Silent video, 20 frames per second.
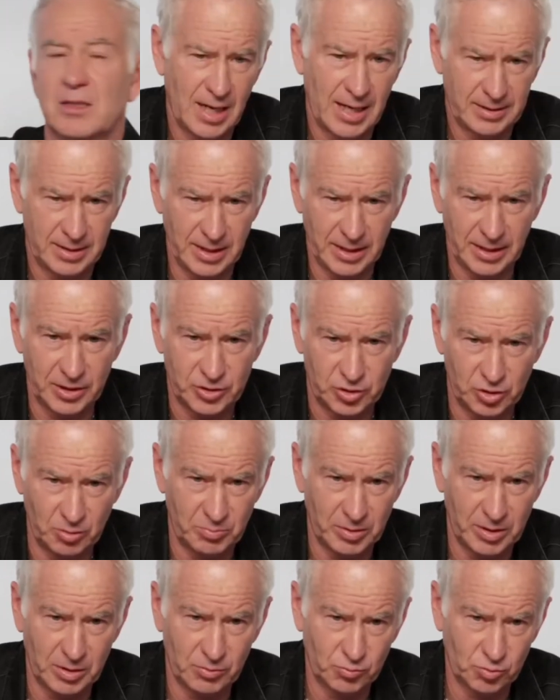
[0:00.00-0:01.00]
I think it
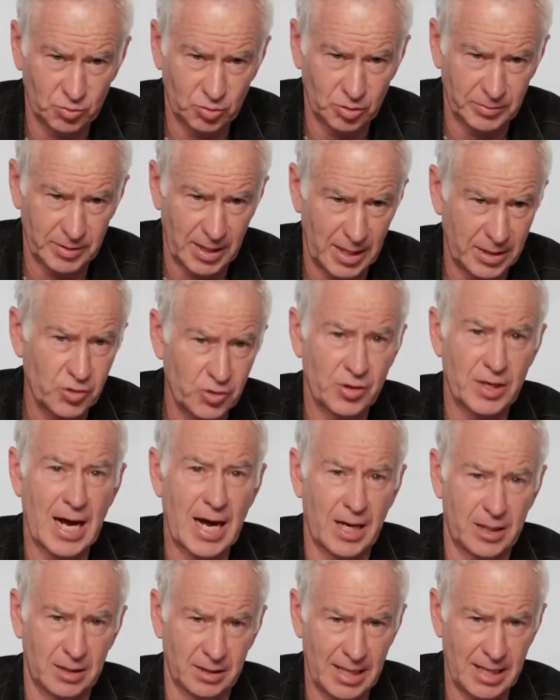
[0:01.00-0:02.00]
should be a rule that you're
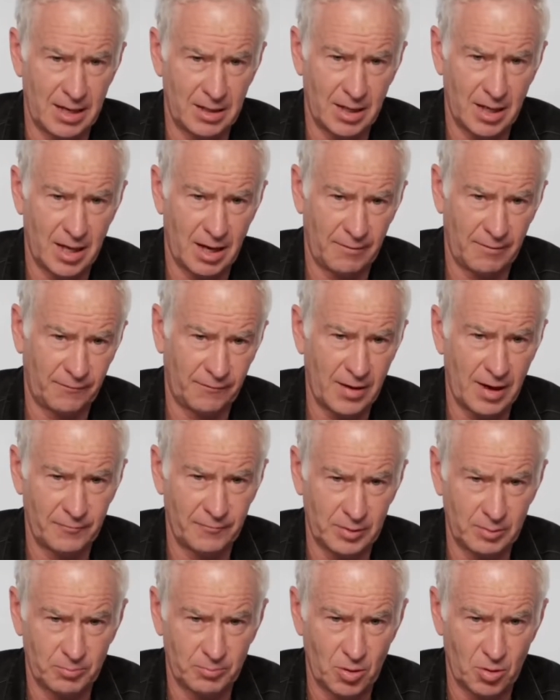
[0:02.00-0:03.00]
not allowed to
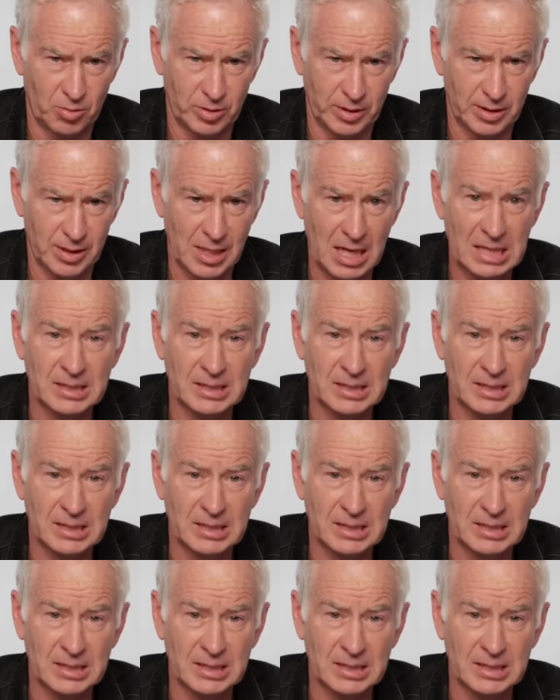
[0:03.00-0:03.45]
high-five an opponent